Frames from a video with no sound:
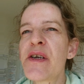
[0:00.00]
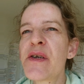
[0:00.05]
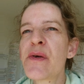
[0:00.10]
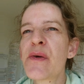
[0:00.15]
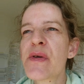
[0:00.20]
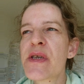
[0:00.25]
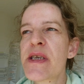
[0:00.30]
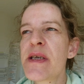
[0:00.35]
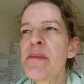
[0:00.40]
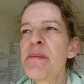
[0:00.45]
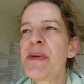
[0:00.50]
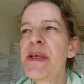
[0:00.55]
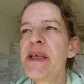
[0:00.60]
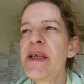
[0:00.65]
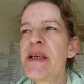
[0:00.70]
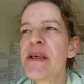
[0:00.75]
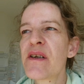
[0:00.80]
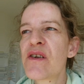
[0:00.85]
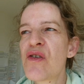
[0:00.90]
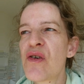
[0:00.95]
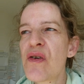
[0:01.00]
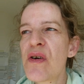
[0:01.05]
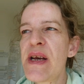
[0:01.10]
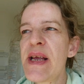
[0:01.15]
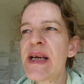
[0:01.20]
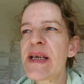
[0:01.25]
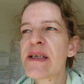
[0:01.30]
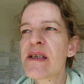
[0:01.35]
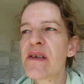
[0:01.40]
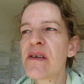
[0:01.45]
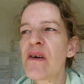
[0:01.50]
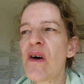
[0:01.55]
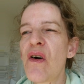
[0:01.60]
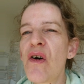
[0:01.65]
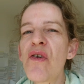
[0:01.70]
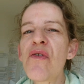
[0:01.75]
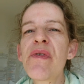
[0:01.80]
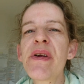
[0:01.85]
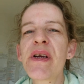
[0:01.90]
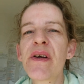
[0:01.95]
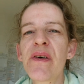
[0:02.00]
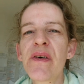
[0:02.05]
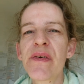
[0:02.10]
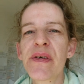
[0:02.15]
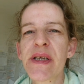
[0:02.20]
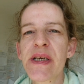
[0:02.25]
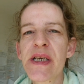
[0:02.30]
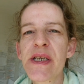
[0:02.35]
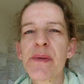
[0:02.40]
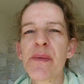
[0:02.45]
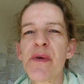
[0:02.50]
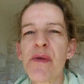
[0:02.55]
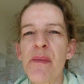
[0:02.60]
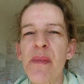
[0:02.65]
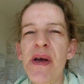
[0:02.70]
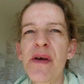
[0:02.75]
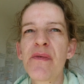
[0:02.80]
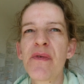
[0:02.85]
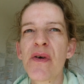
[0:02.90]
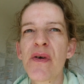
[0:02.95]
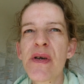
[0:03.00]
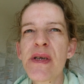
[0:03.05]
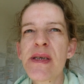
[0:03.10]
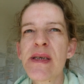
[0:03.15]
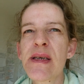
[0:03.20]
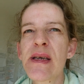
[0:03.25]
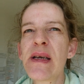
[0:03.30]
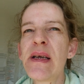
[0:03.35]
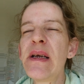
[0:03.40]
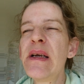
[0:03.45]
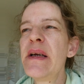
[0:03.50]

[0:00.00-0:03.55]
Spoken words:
to simply collect all recordings with my voice,